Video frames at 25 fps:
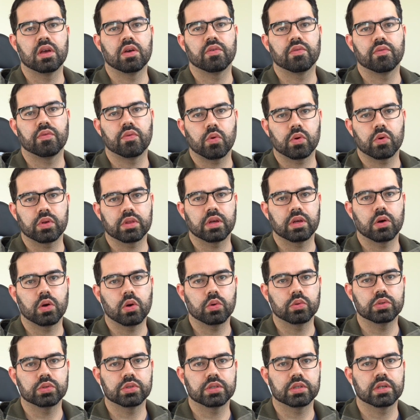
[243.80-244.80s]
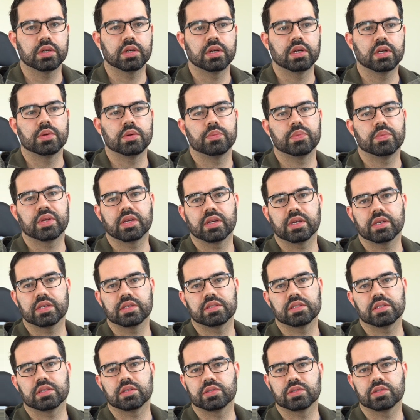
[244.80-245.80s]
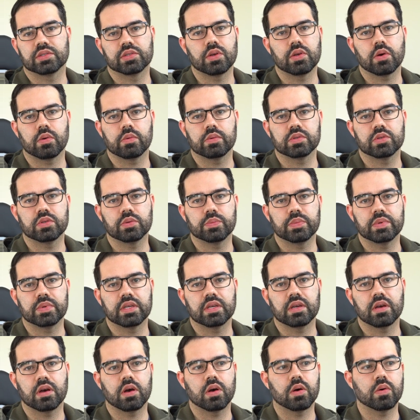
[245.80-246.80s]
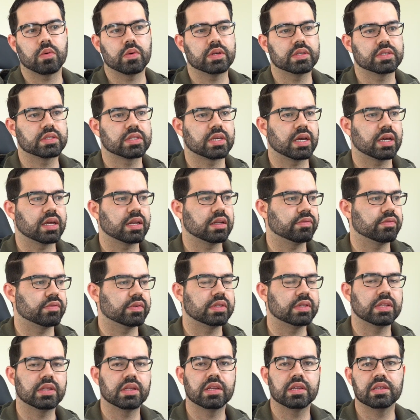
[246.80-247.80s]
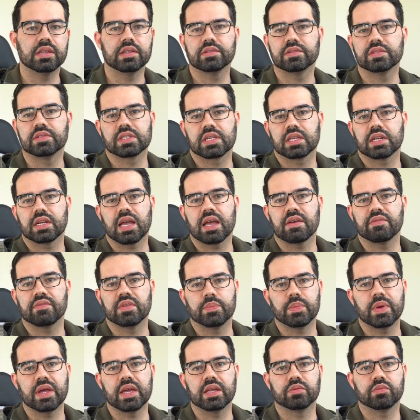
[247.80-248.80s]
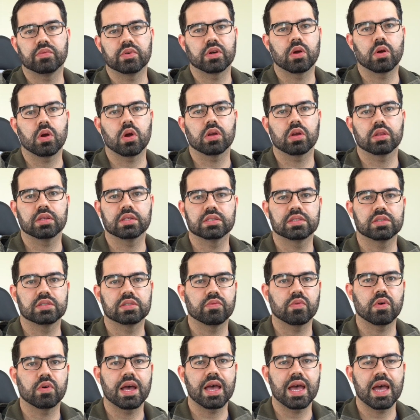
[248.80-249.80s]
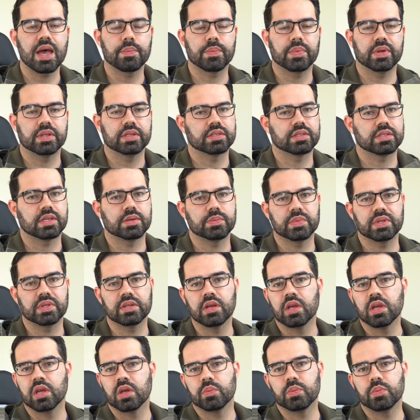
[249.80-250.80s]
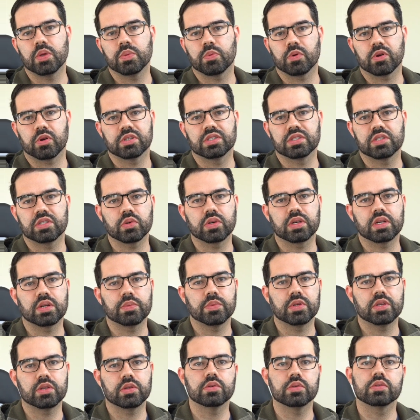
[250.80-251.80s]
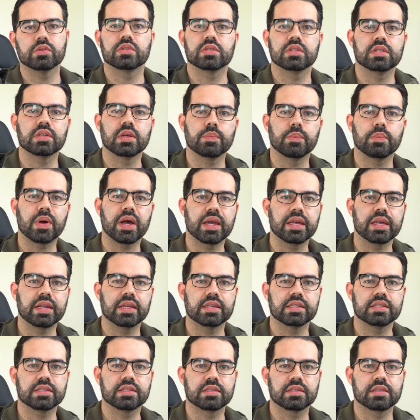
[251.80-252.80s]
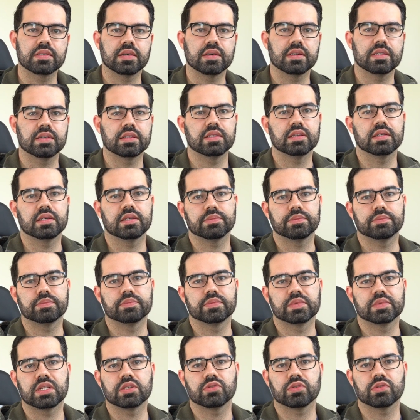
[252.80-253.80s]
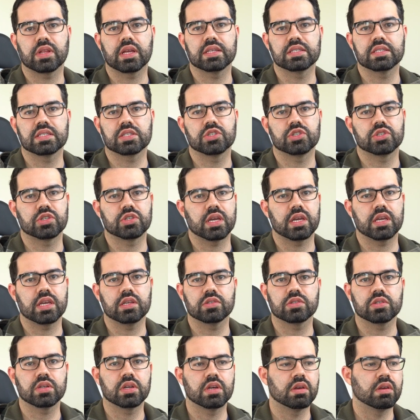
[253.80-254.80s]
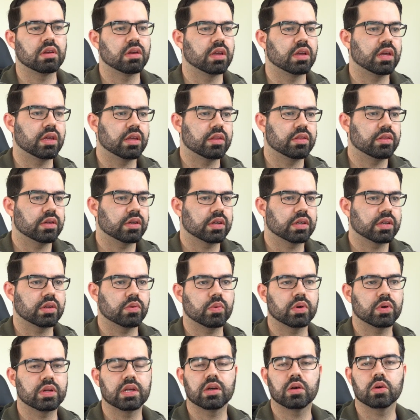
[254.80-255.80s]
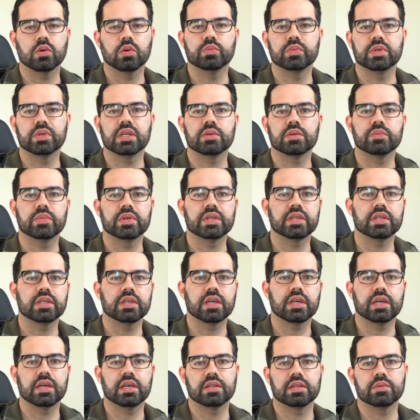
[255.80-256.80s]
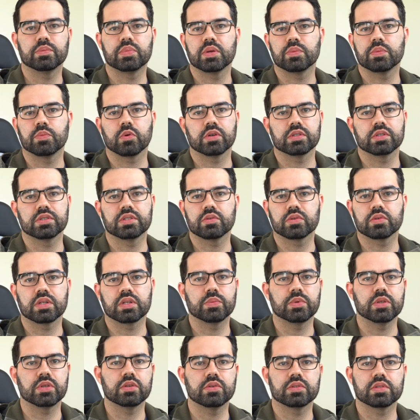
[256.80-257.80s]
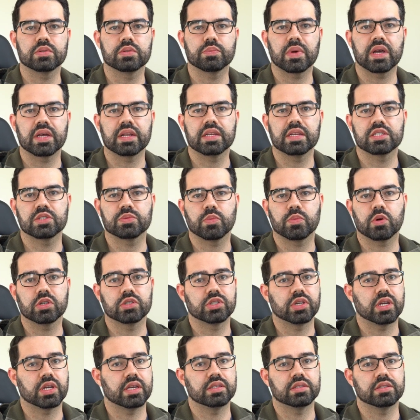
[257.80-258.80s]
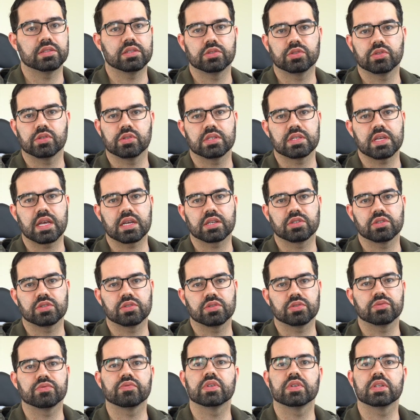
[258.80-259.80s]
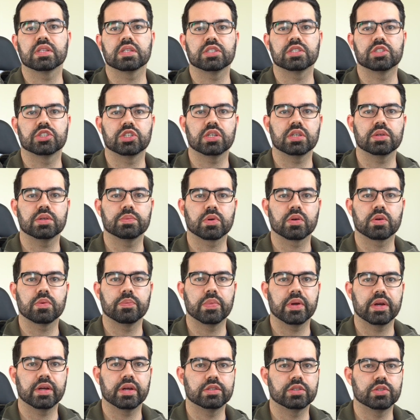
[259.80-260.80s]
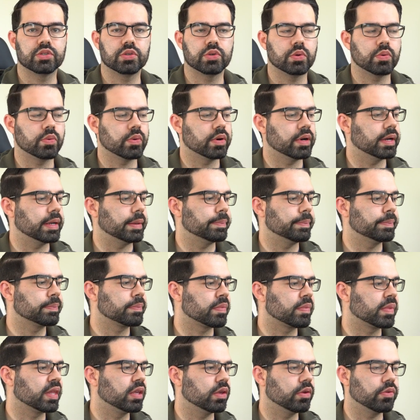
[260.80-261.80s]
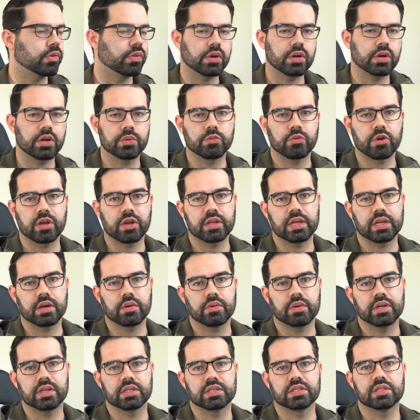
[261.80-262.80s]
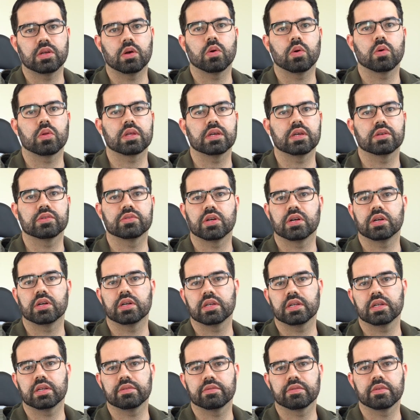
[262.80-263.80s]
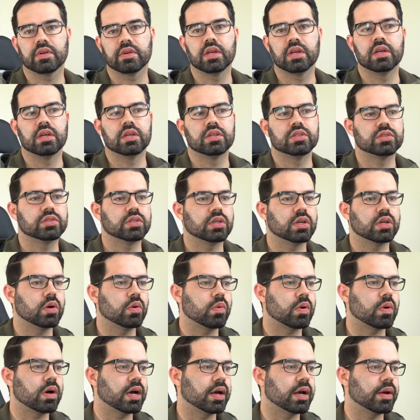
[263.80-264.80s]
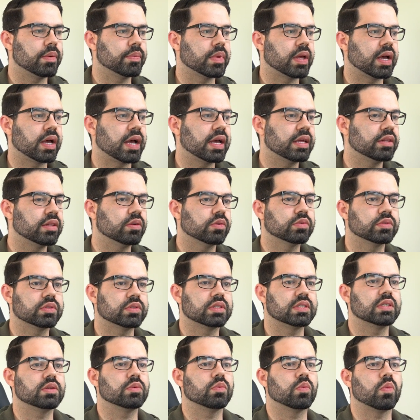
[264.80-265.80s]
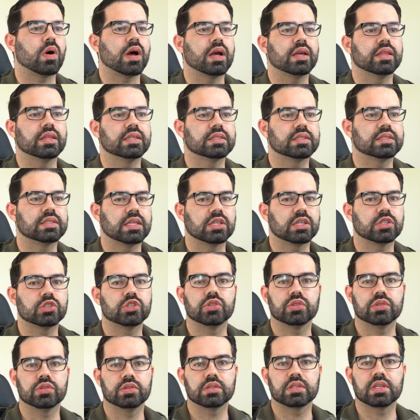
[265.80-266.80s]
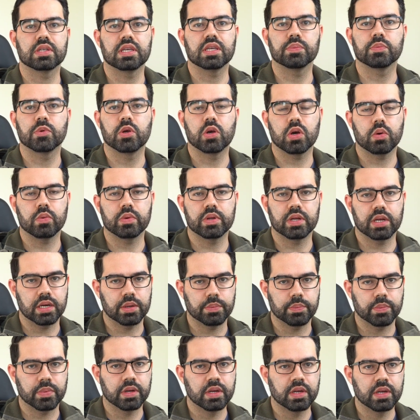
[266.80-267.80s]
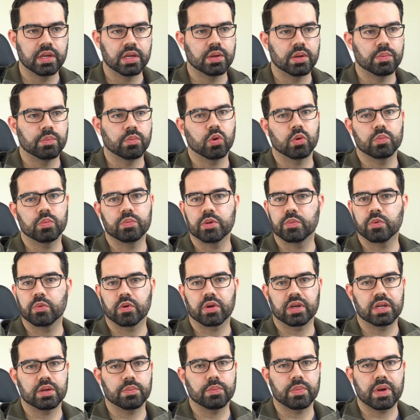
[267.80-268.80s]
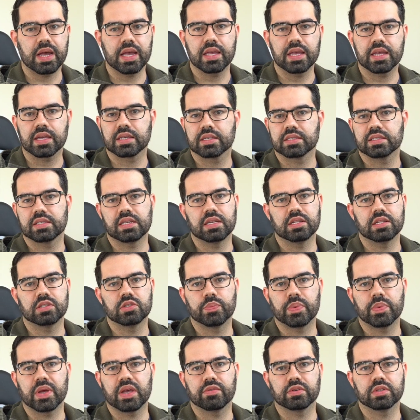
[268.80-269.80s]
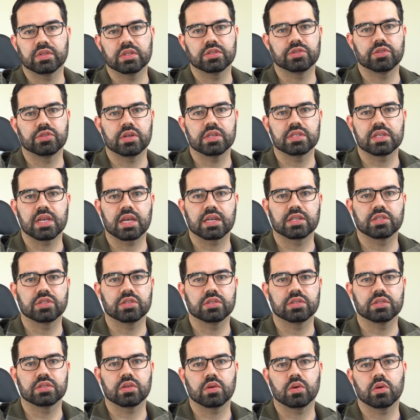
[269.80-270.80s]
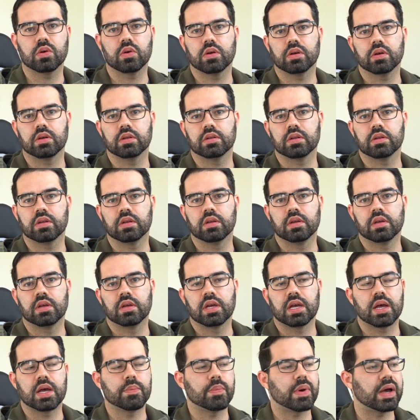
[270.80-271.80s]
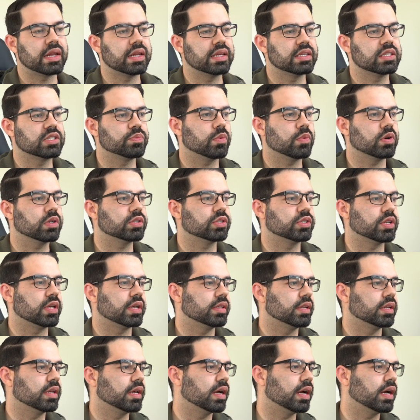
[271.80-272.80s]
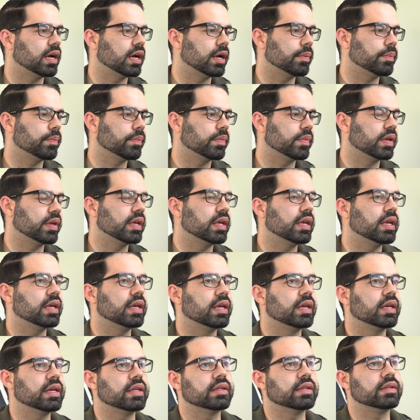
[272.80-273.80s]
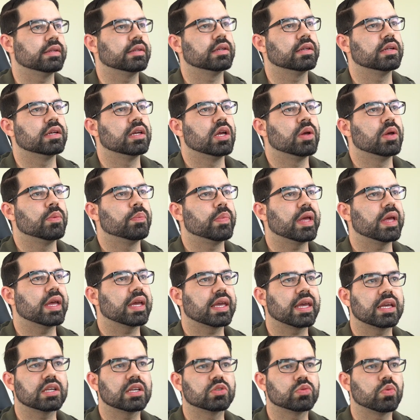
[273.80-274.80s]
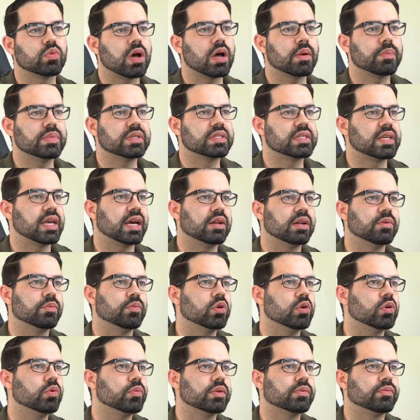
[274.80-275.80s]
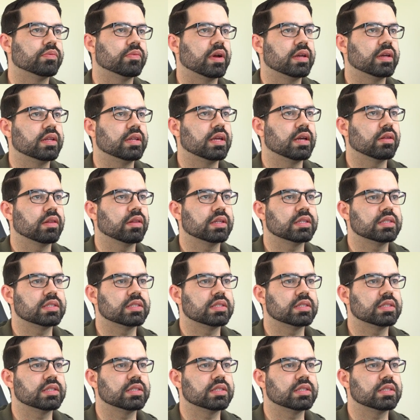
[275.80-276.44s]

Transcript: for the holder, because it's going to be always kind of it's going to have demand regardless of what happens. I mean, people are still going to be using the Binance, the centralized exchange, and they're going to want to hold BNB, and people are still going to be using Binance Smart Chain. The transactions are really cheap compared to Ethereum right now, and it's the only alternative. So I don't see why this thing shouldn't keep going up. More people are going to buy it because they need to pay for the transactions on a Binance Smart Chain. And PancakeSwap is kind of booming right now. Let's